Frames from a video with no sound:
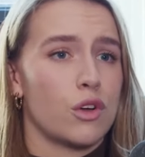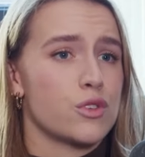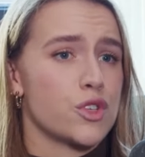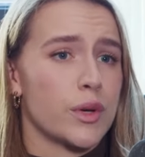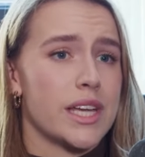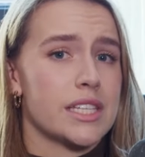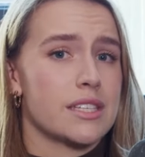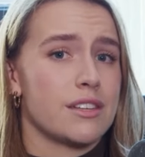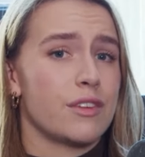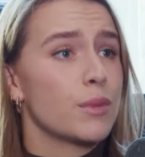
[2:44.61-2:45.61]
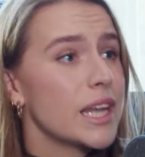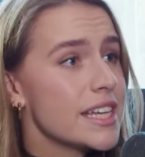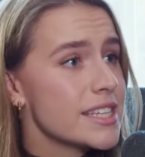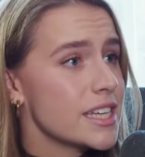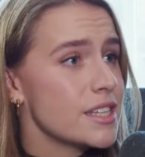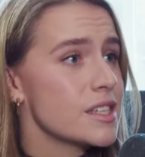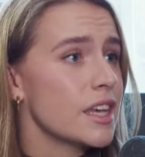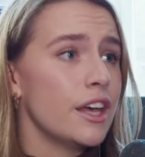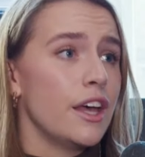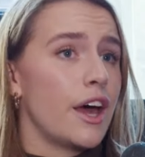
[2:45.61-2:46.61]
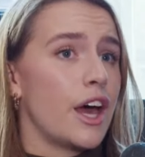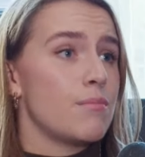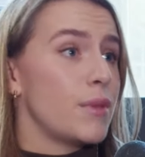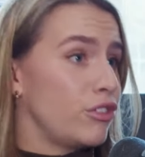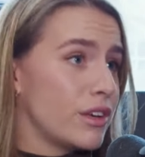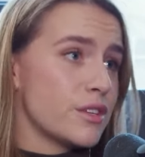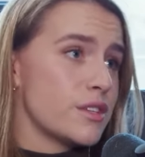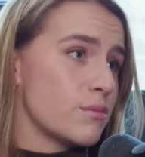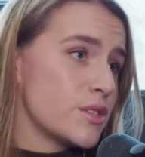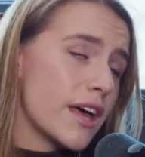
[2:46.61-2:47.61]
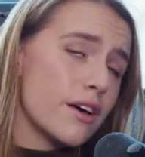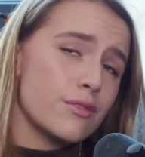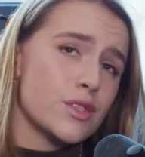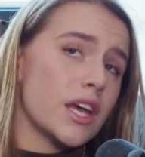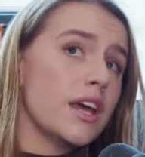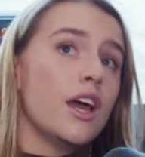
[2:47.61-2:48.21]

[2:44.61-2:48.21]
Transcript: on-street defibrillators, bus shelters themselves,